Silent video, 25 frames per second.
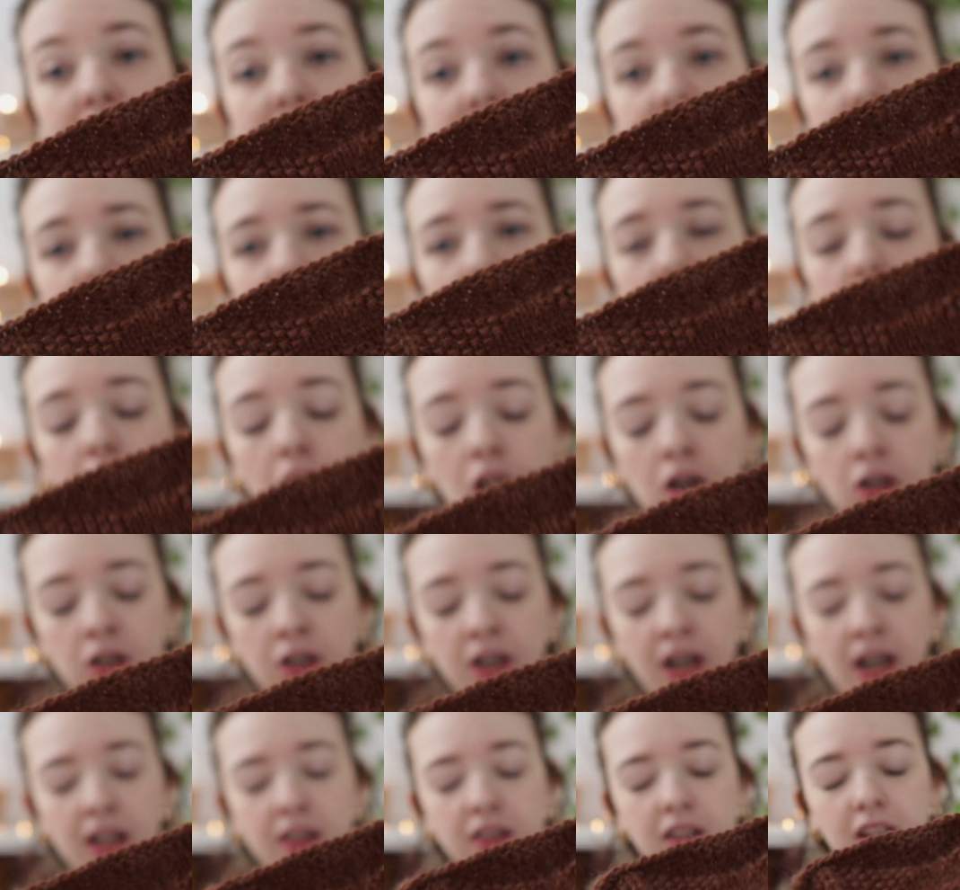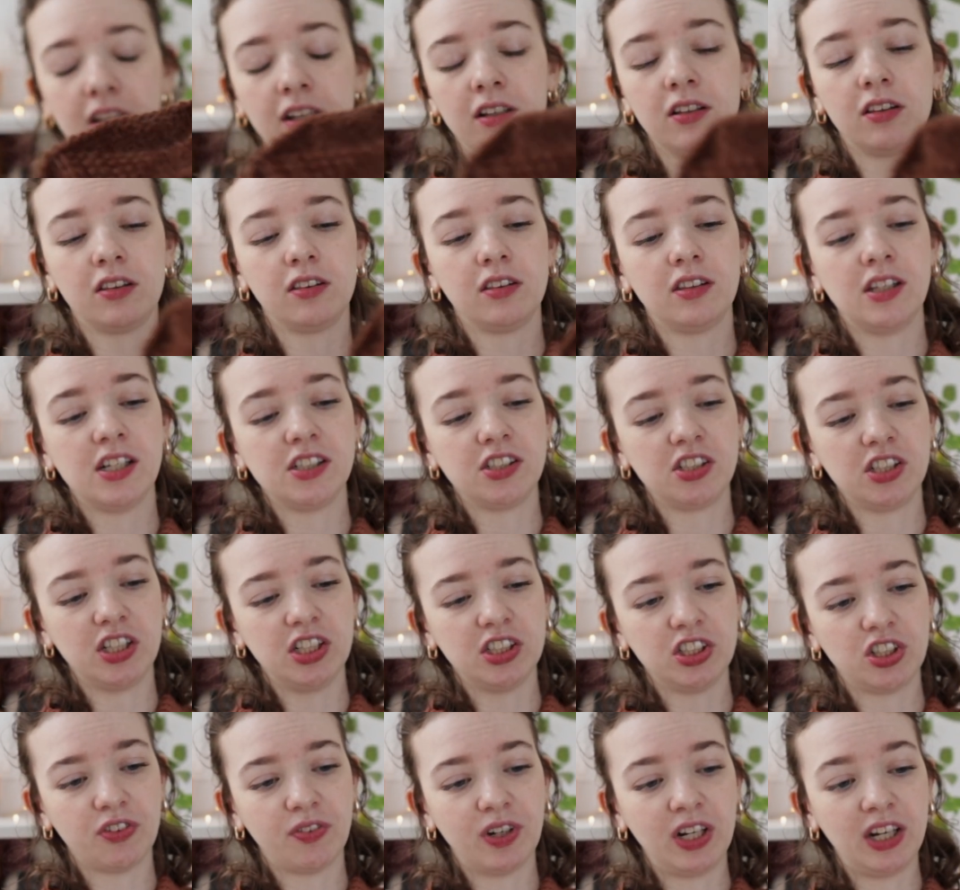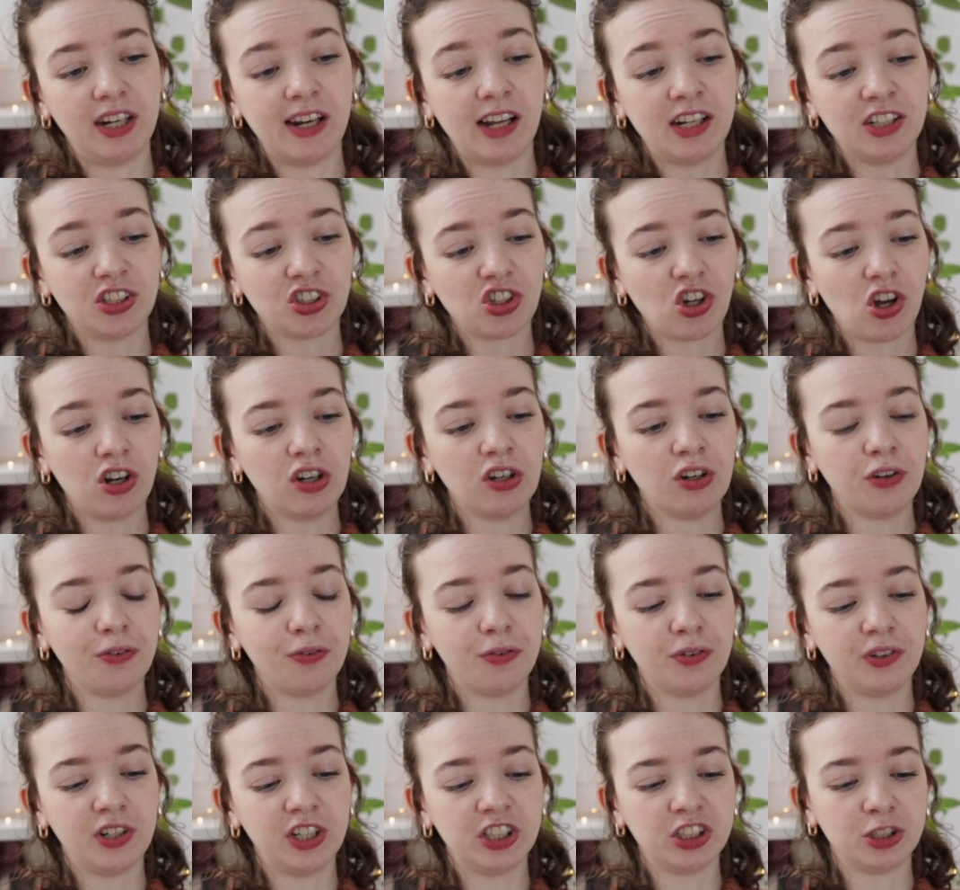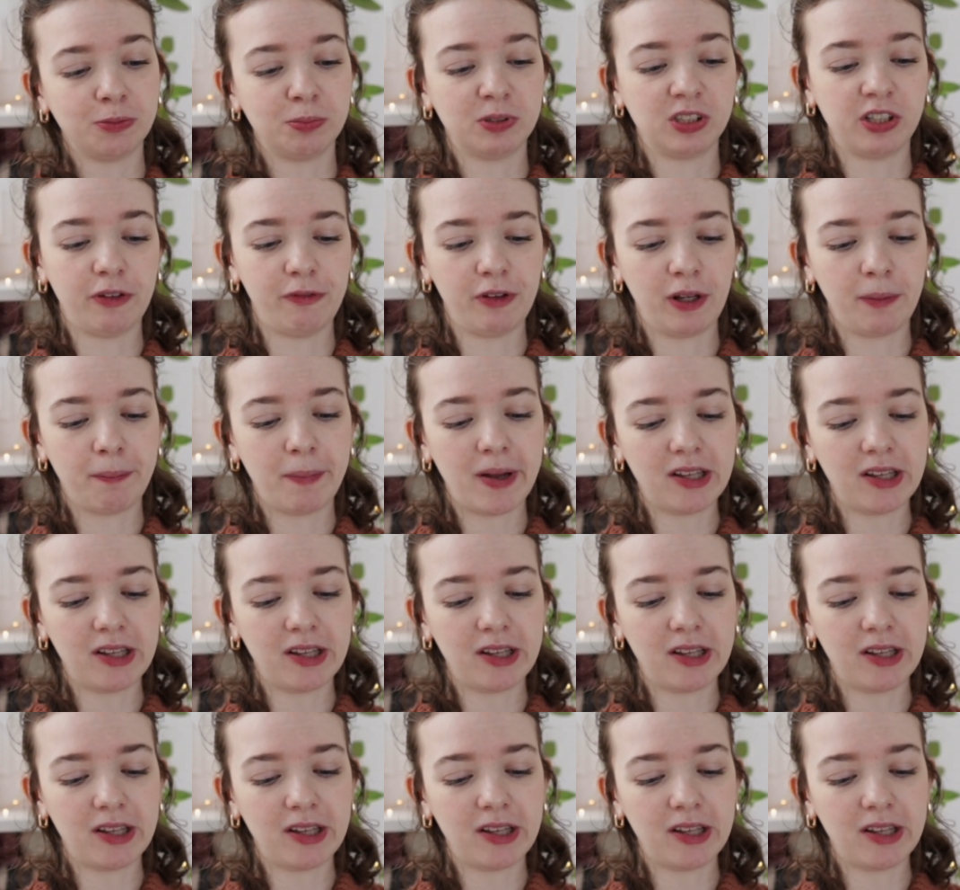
like the color. I think this is a really nice color for this specific